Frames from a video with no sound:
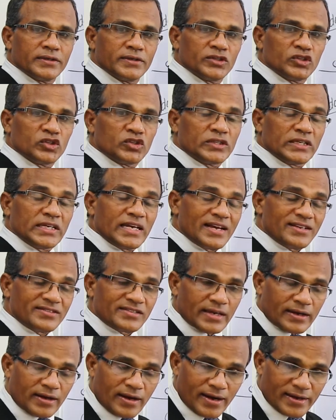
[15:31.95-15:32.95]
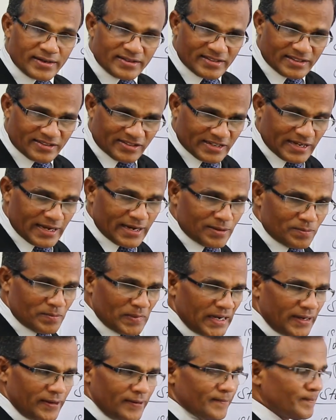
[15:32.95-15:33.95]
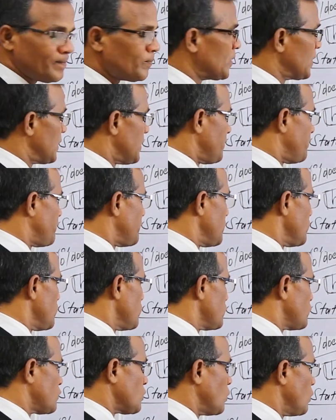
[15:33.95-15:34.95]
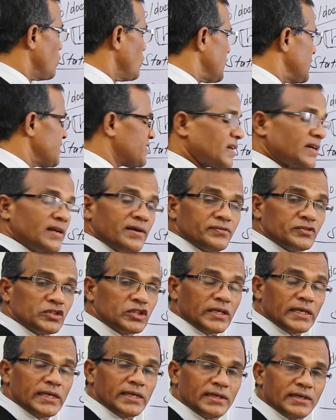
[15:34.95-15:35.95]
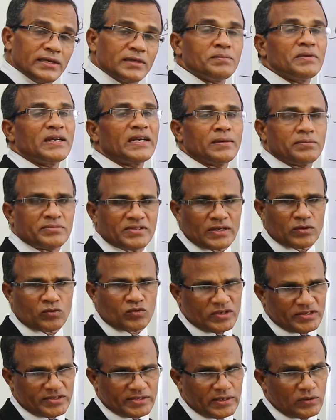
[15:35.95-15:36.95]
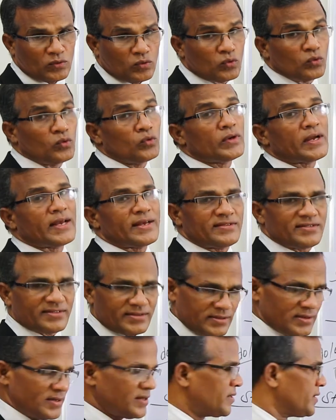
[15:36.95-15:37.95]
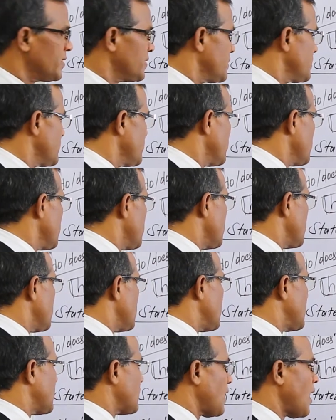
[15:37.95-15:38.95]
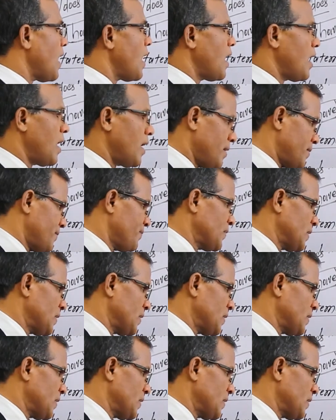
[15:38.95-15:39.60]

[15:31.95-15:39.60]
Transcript: She has a car is a statement. If you use who instead of she, it becomes a question. Who has a car?